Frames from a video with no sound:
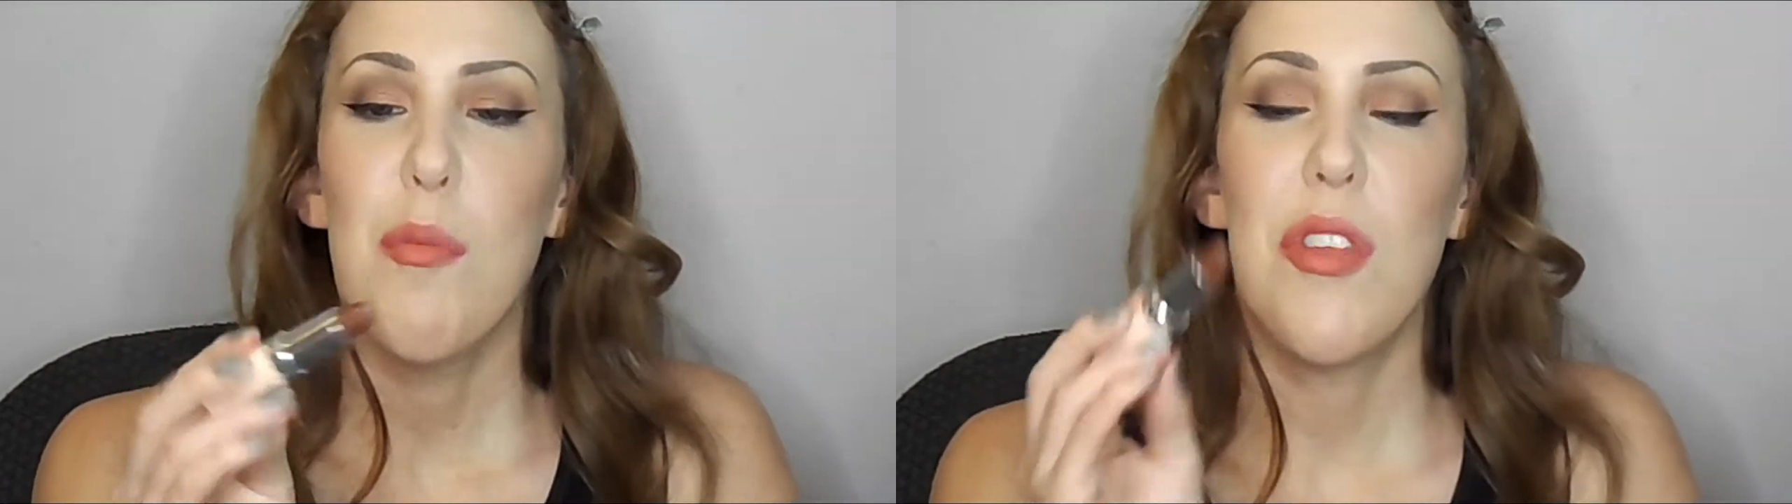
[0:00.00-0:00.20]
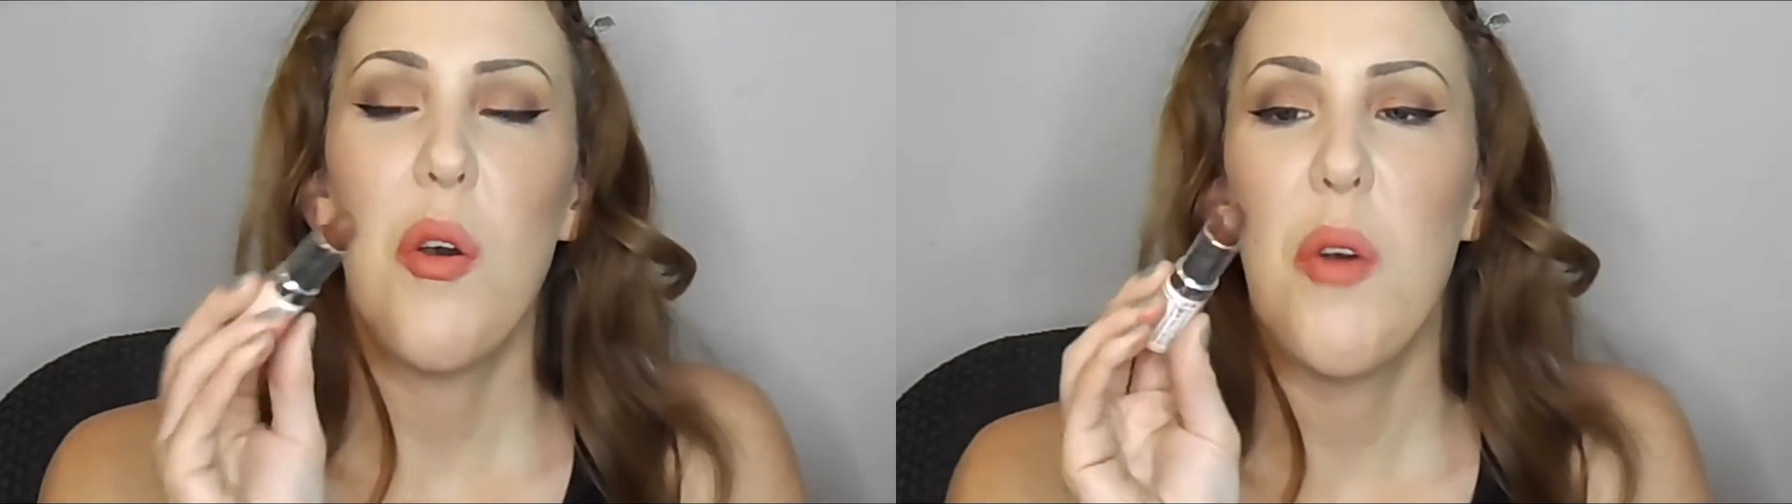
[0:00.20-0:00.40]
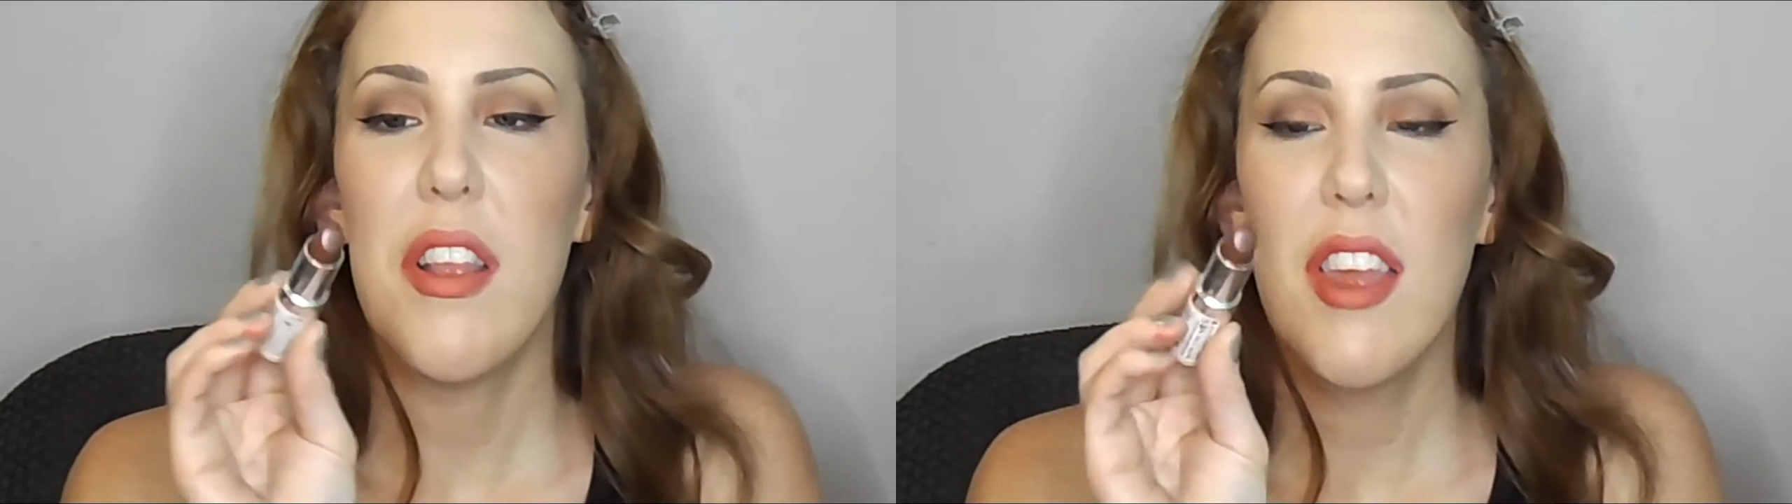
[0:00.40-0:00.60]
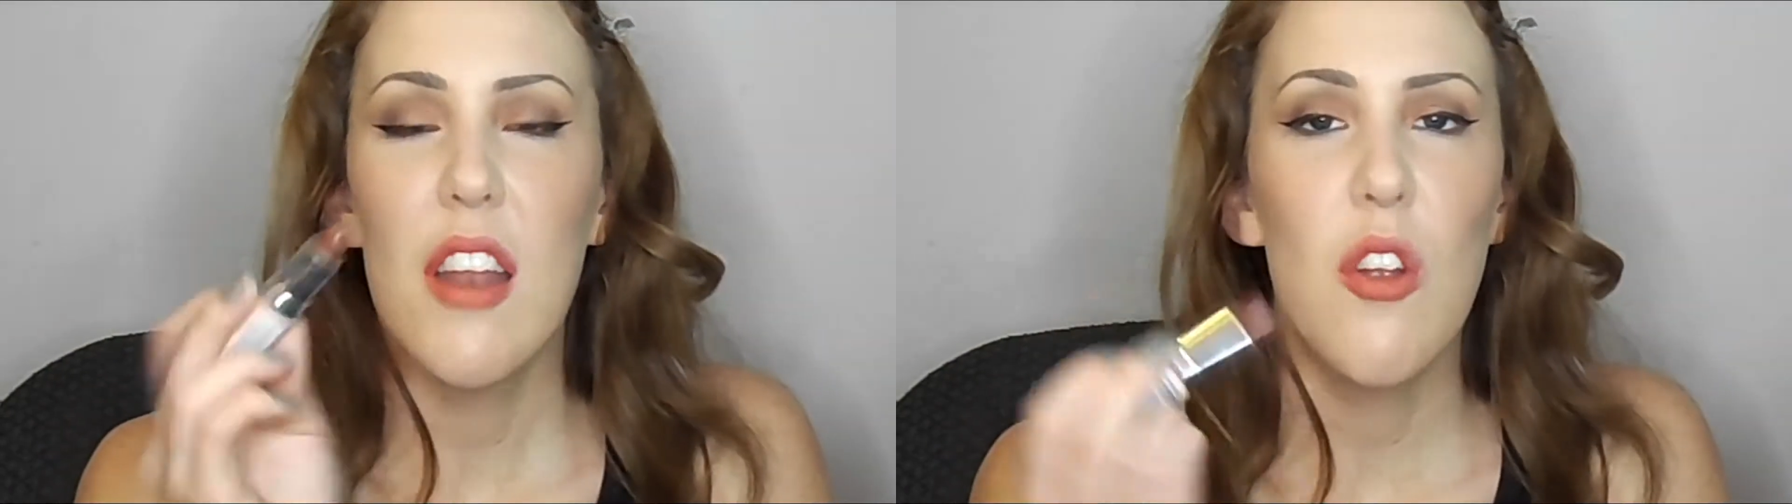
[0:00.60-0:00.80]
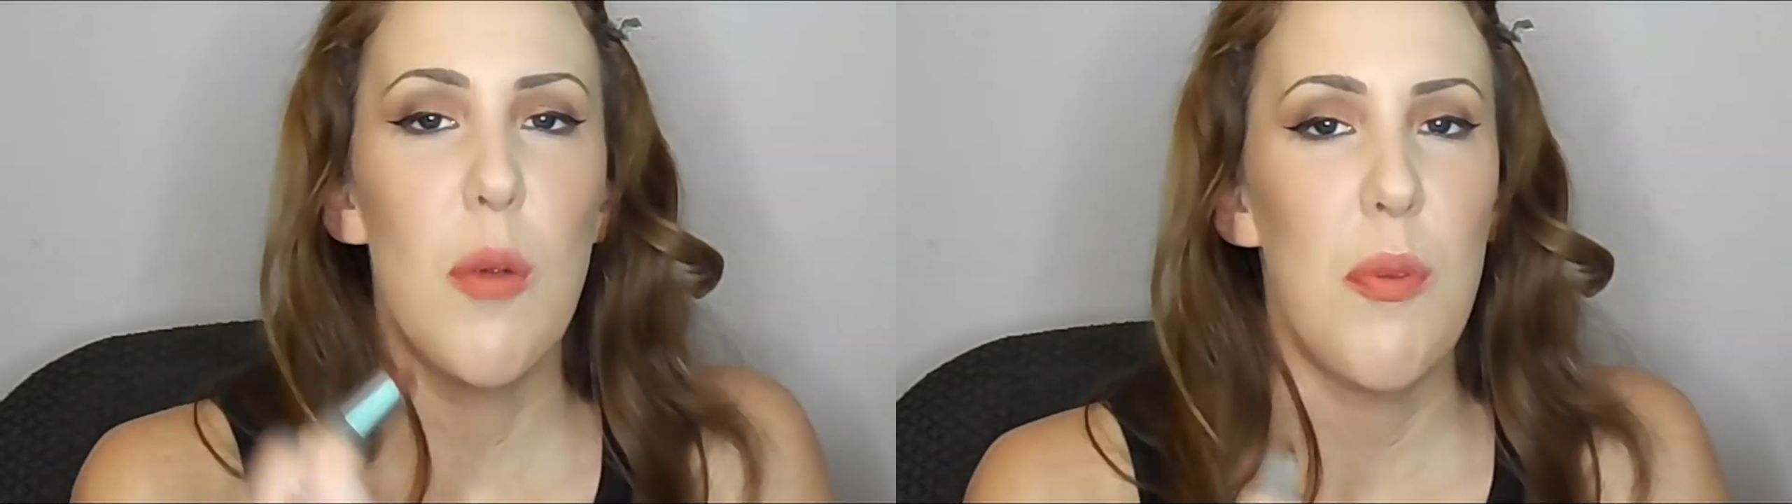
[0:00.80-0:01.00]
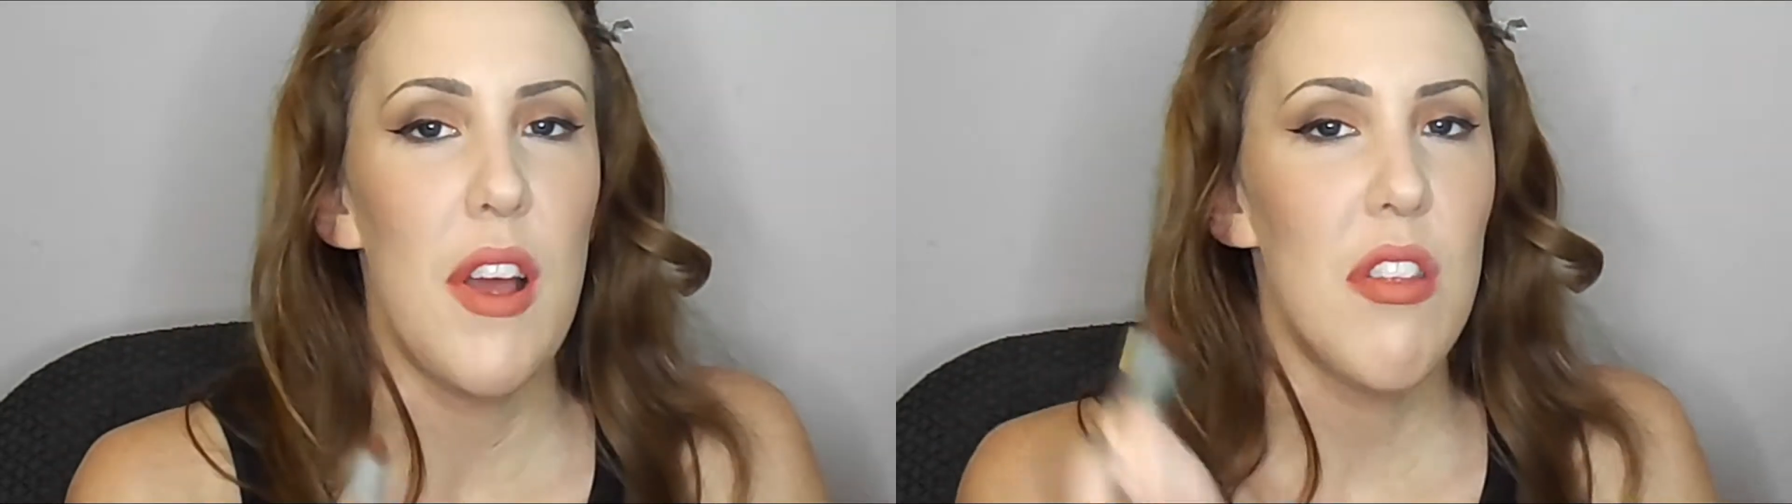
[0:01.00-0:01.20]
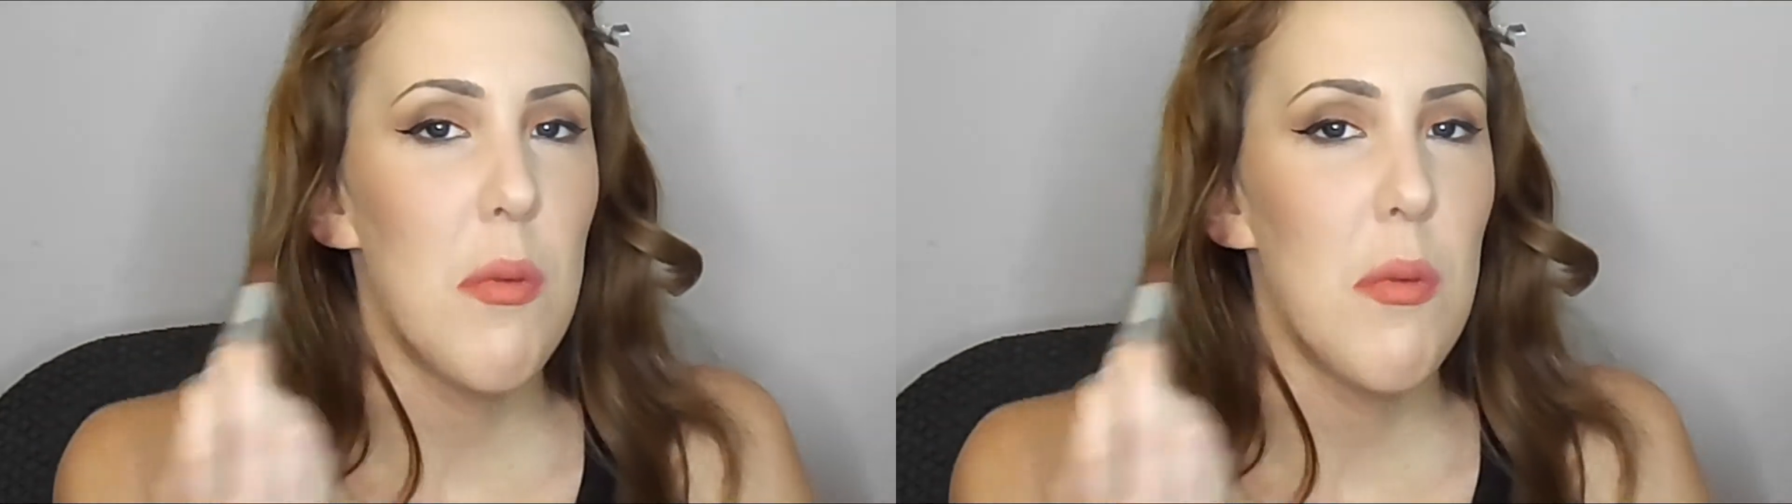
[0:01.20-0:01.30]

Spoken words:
So it's like a dark brown,